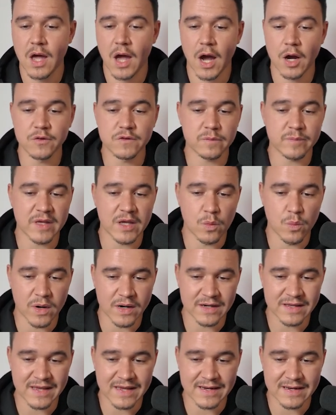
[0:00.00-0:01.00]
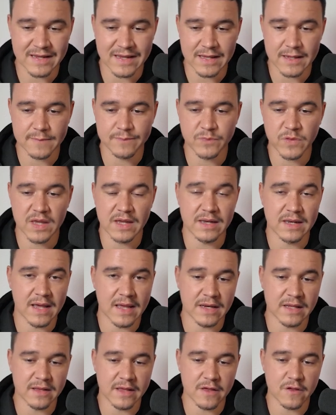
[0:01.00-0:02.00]
how to make 1K a day in
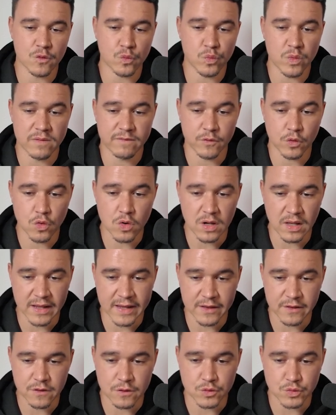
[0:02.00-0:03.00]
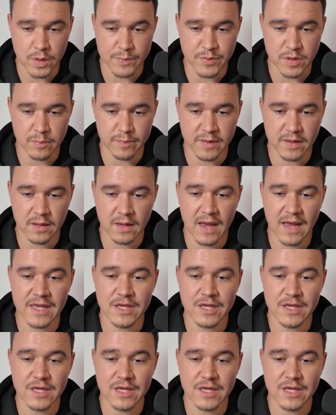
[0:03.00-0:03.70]
90 days with Google Ads, dropshipping,